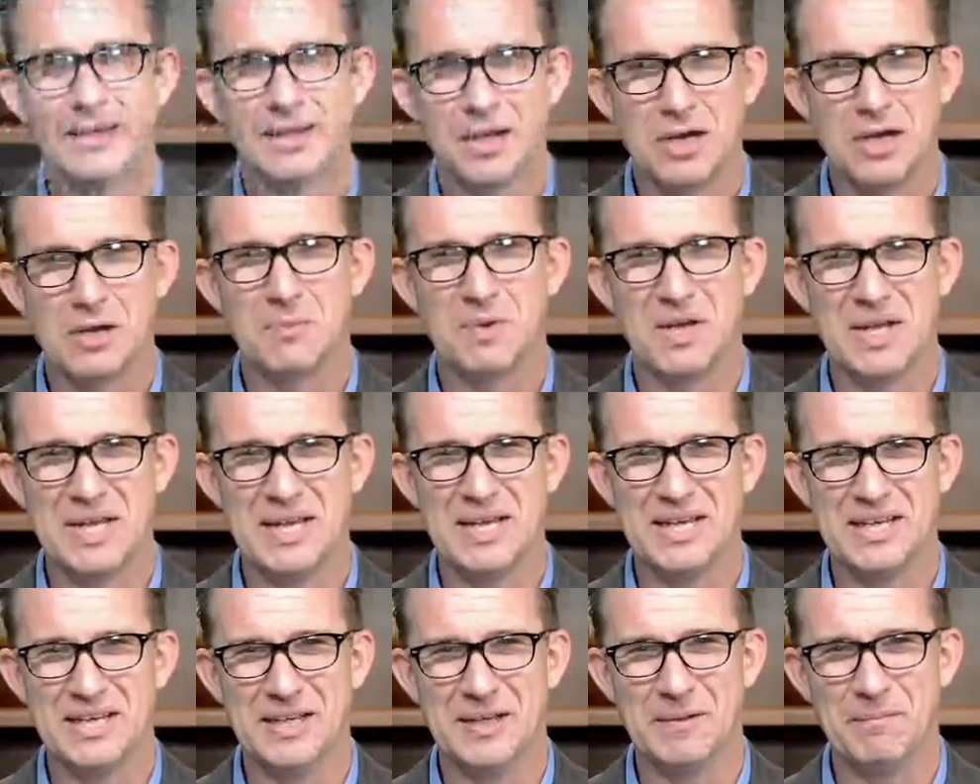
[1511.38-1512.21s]
come
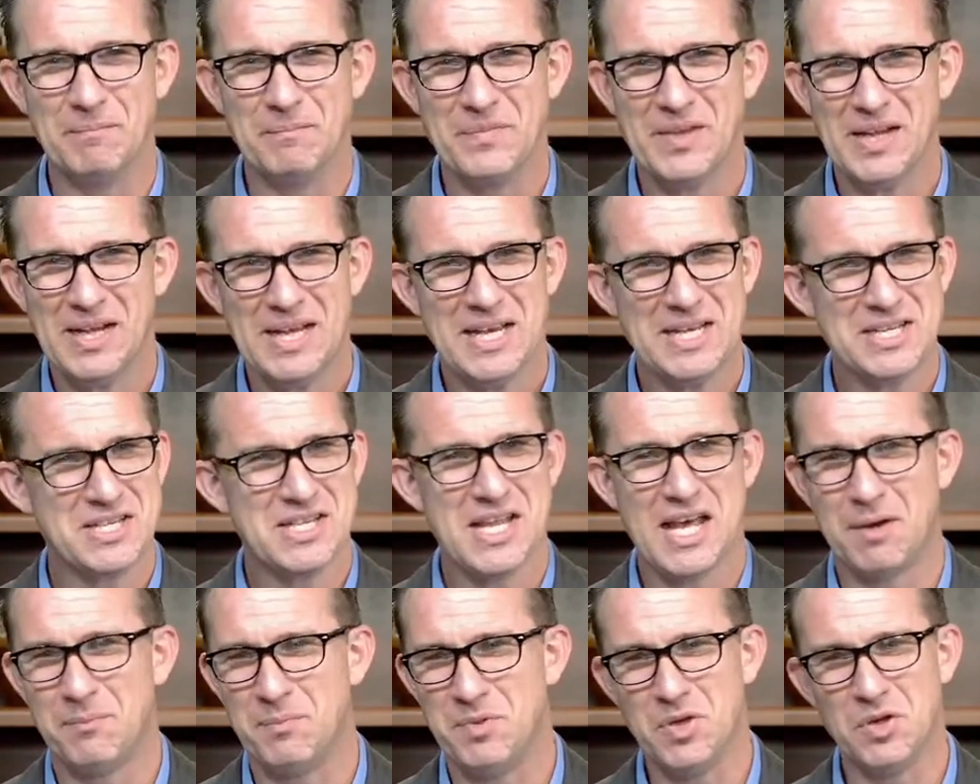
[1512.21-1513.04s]
again. Isn't
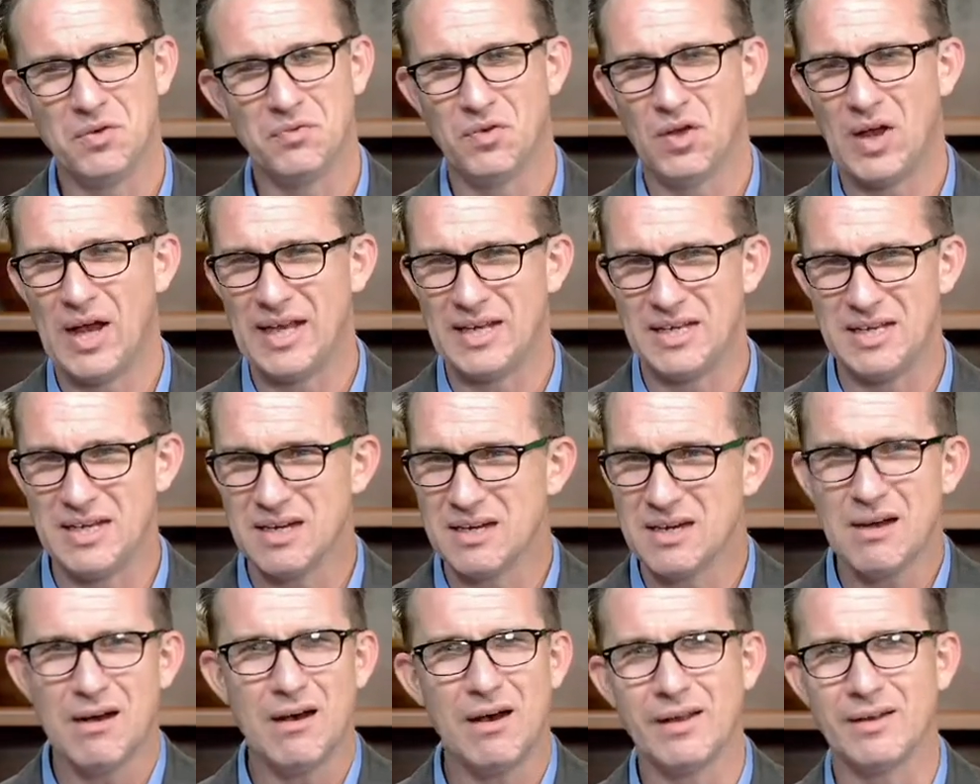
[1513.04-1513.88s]
that a beautiful idea?
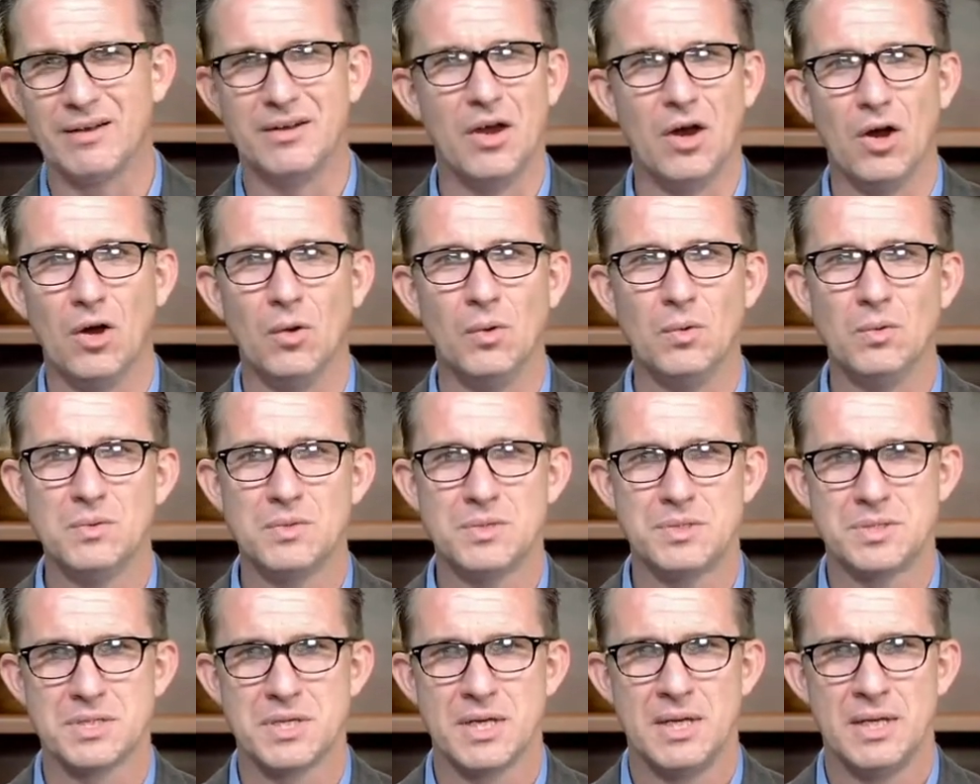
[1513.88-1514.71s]
God
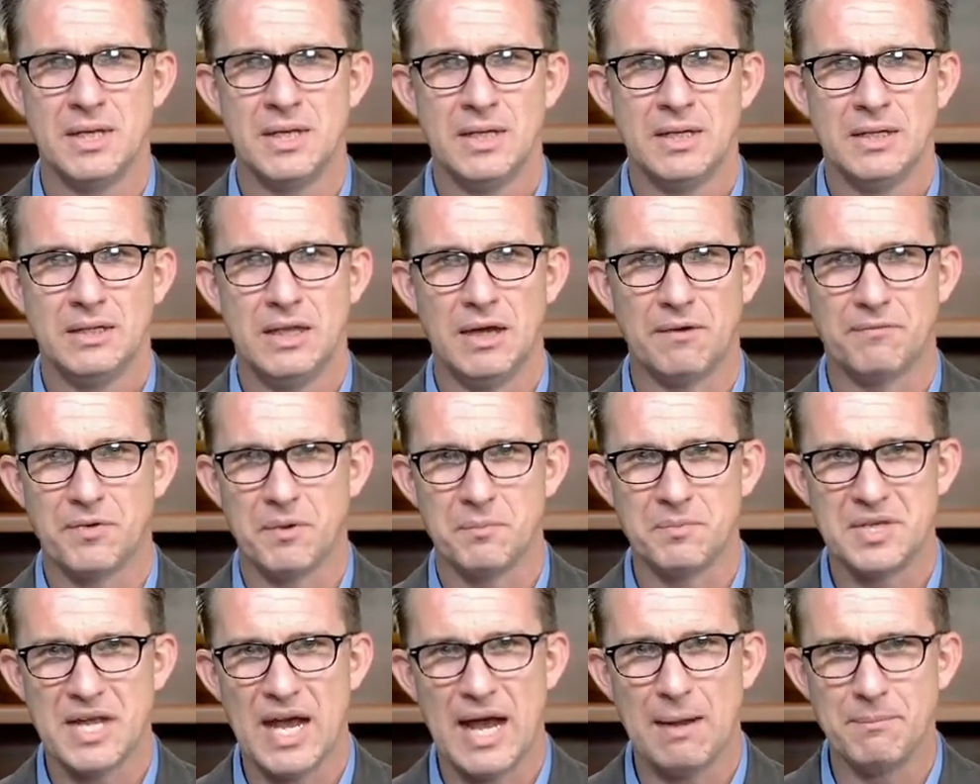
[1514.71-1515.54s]
knows that
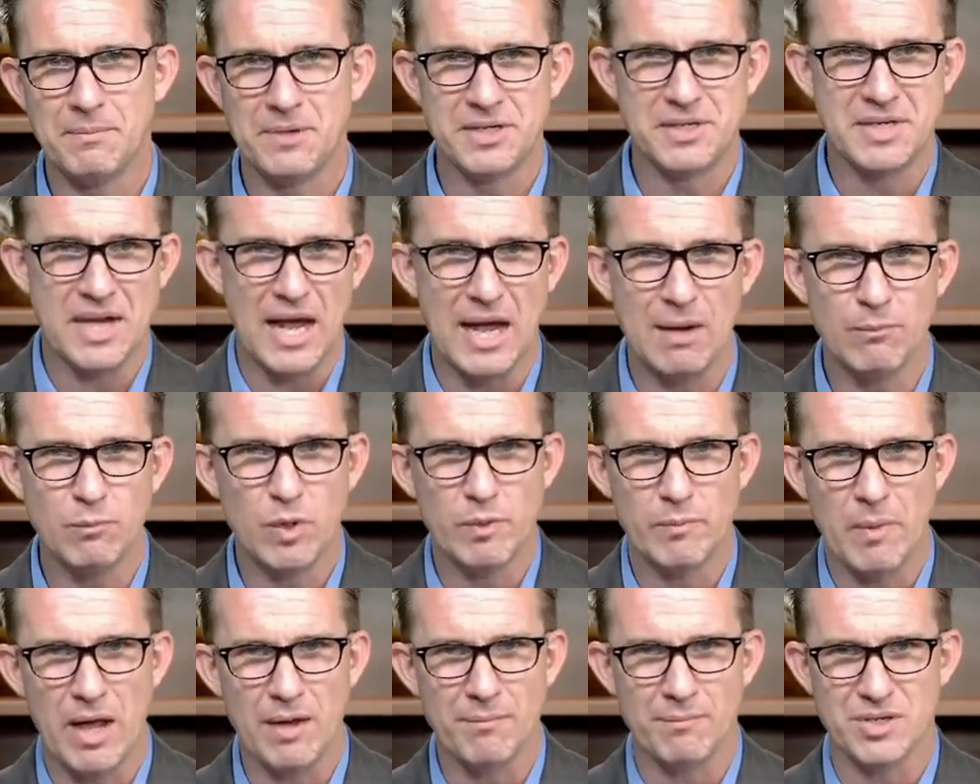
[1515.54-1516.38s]
from time to time we
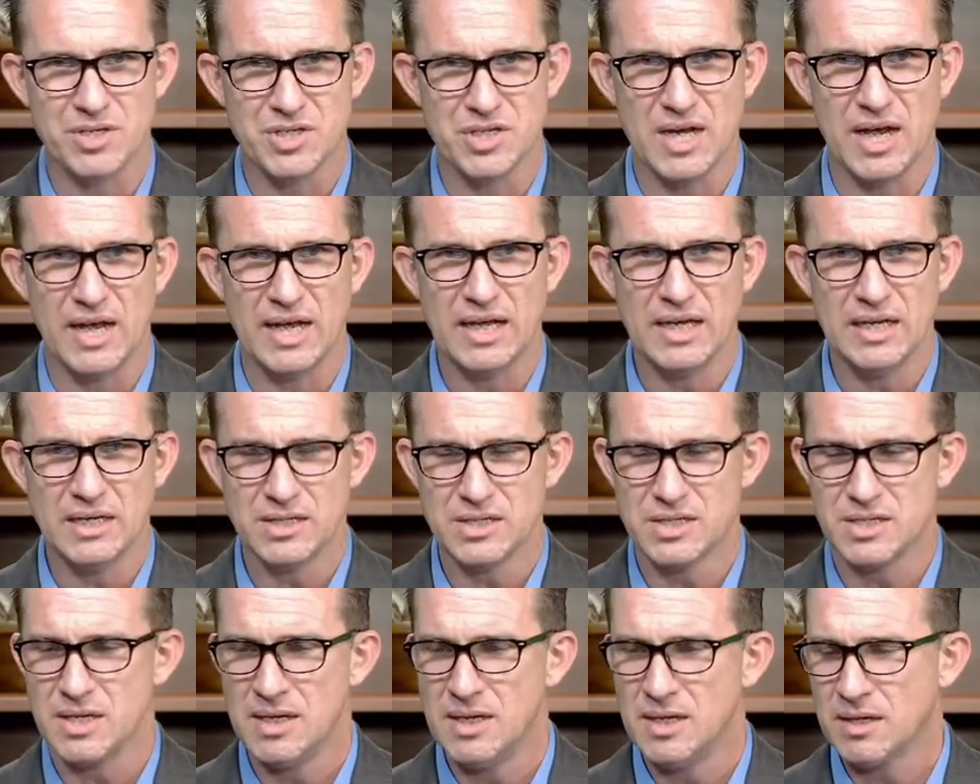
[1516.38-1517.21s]
make
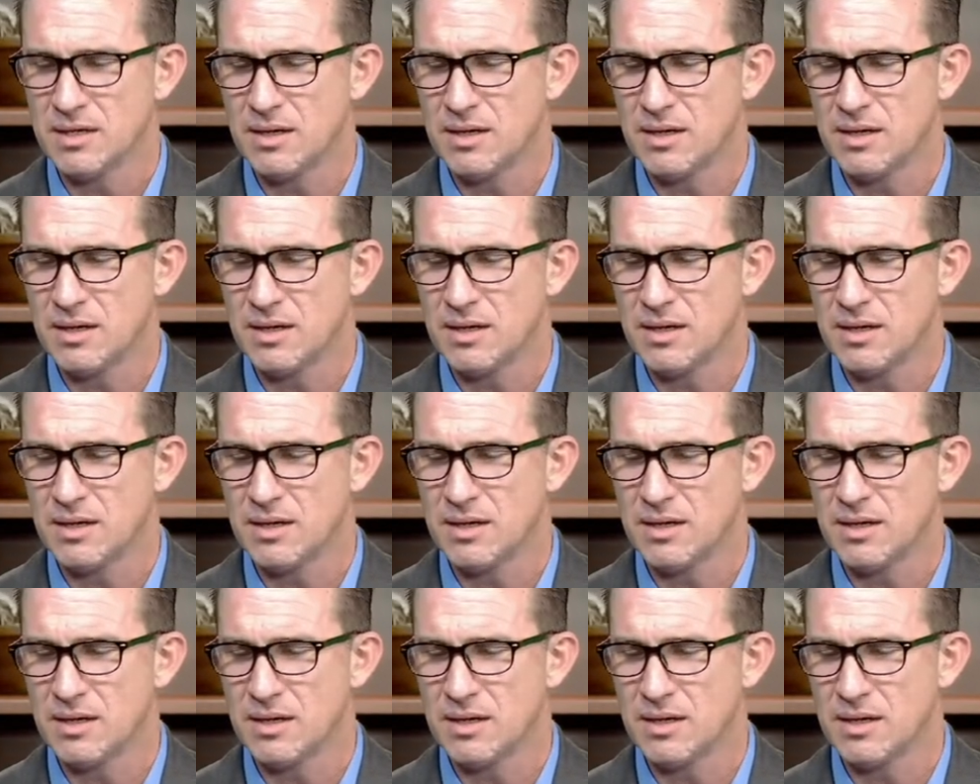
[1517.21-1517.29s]
mistakes.